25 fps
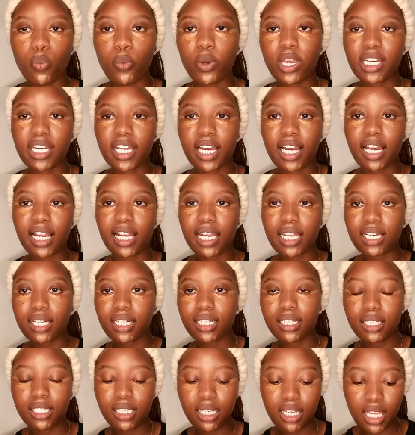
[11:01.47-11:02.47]
way darker, like
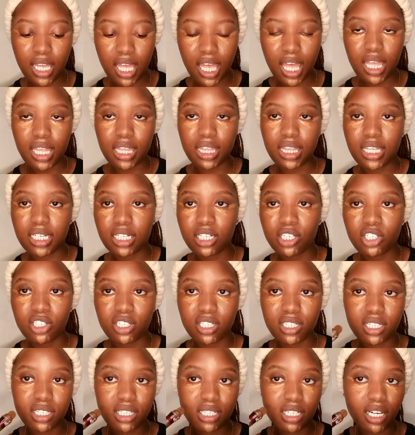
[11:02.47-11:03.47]
3
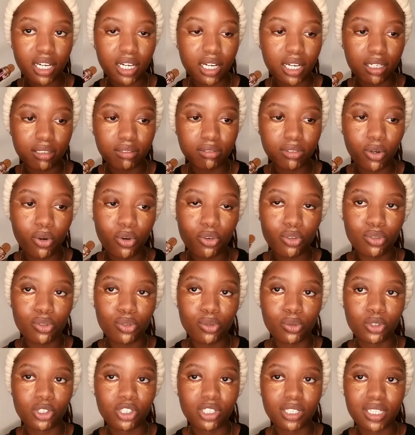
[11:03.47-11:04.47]
shades darker or
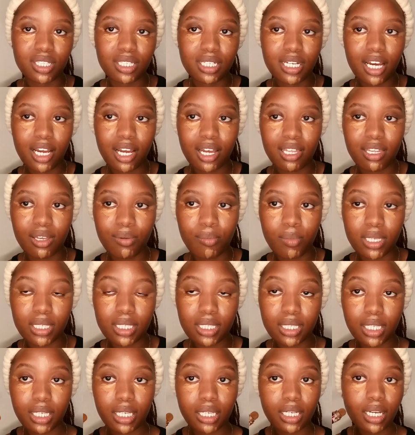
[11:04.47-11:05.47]
2 shades darker than my
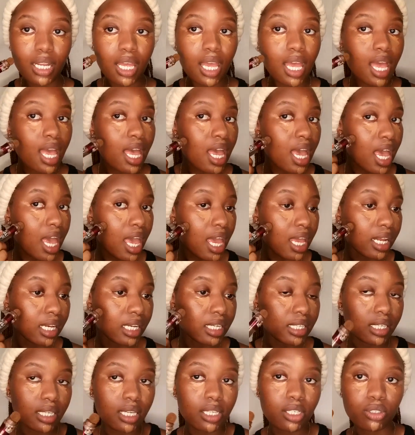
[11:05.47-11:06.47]
skin.
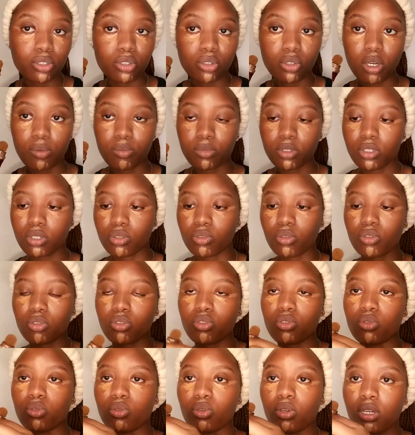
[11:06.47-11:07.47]
And so I'm just going
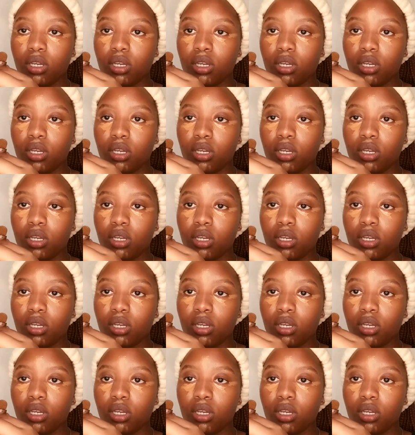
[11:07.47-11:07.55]
to,